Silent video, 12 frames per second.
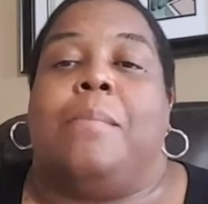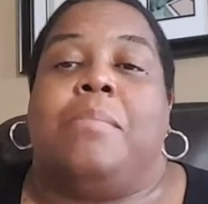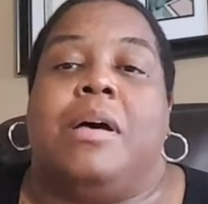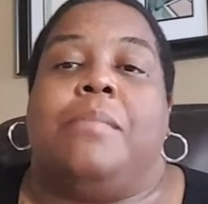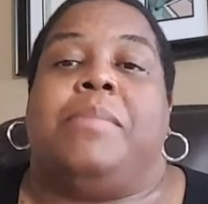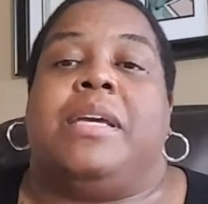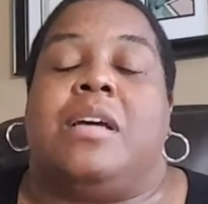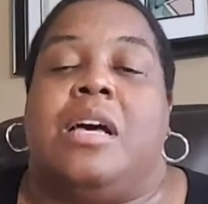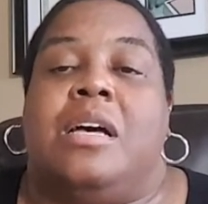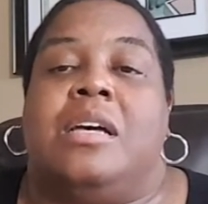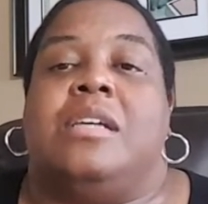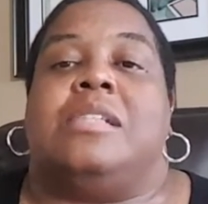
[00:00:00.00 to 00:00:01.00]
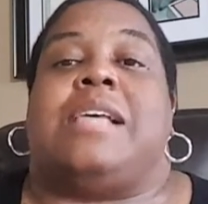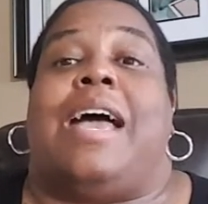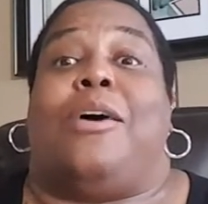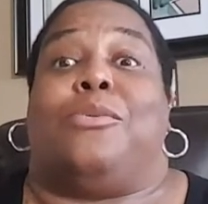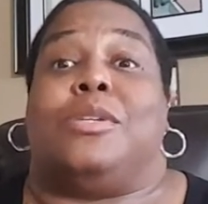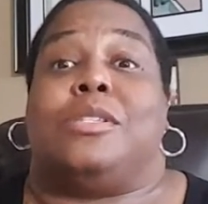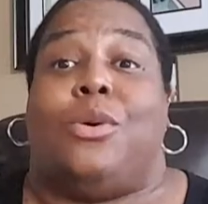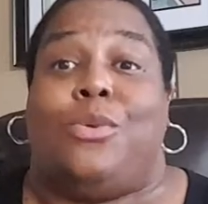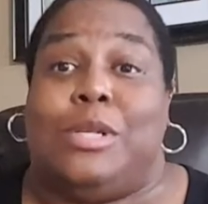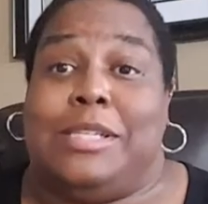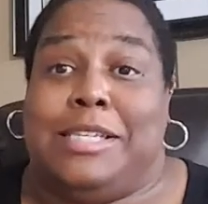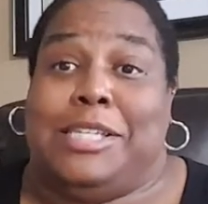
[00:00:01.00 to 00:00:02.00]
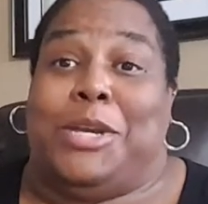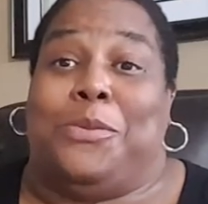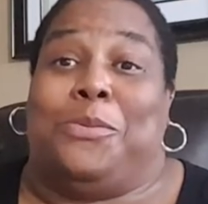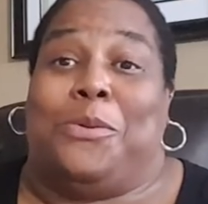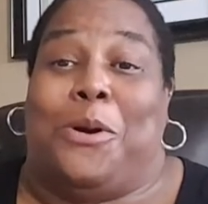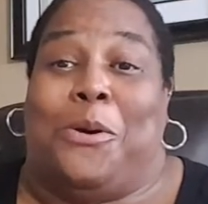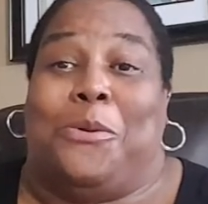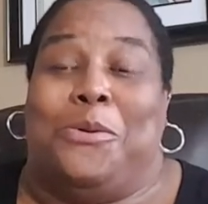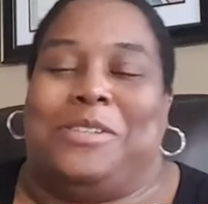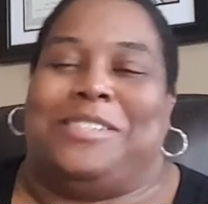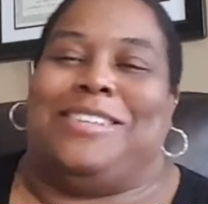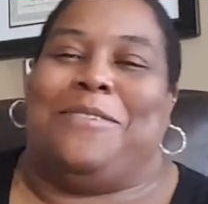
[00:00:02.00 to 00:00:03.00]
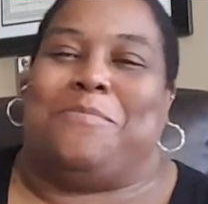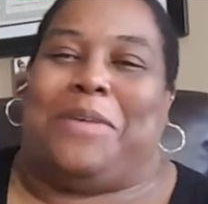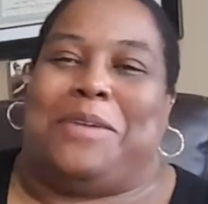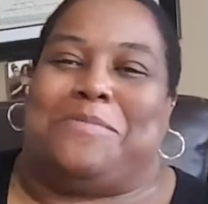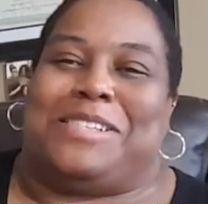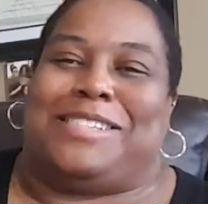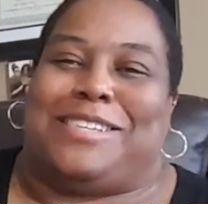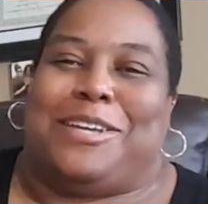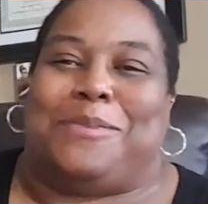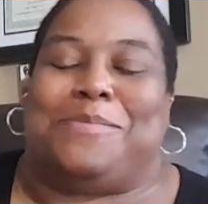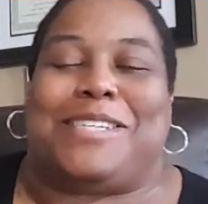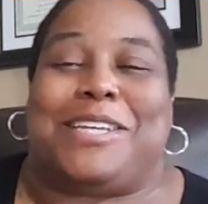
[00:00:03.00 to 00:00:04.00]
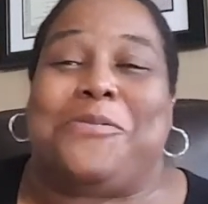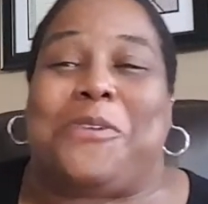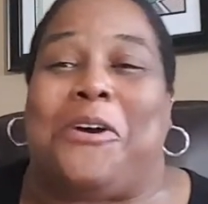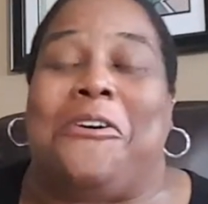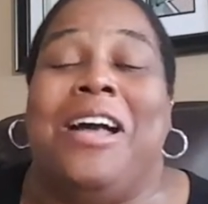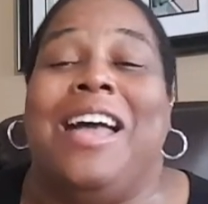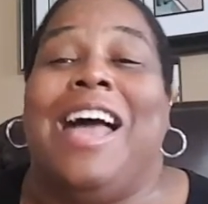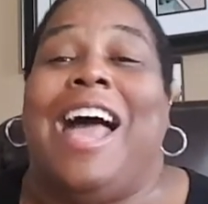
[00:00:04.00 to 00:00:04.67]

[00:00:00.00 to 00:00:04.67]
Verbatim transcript: but because I was on zeros, baby step zero,